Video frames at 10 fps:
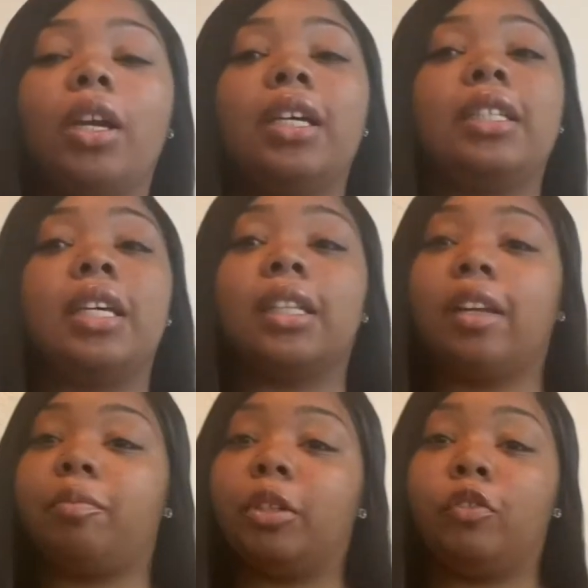it says,
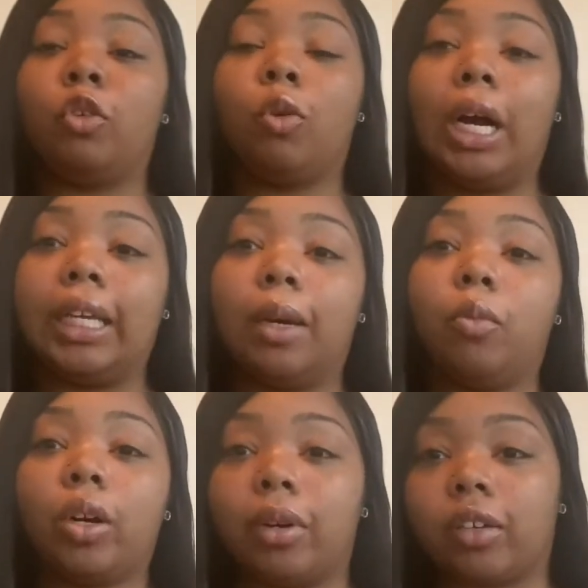love me for who I am
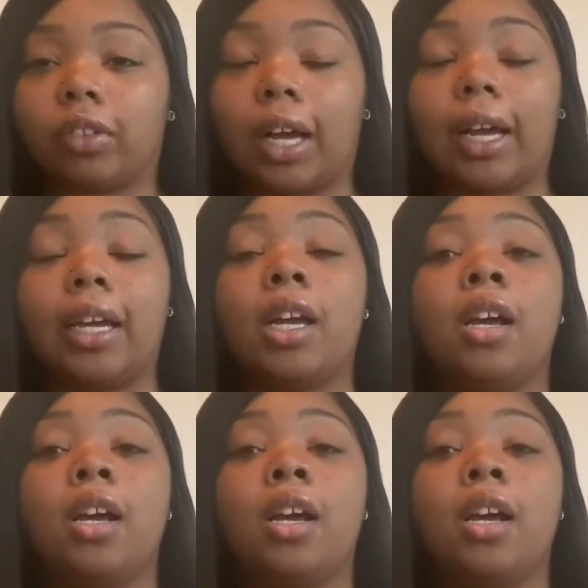with a butterfly.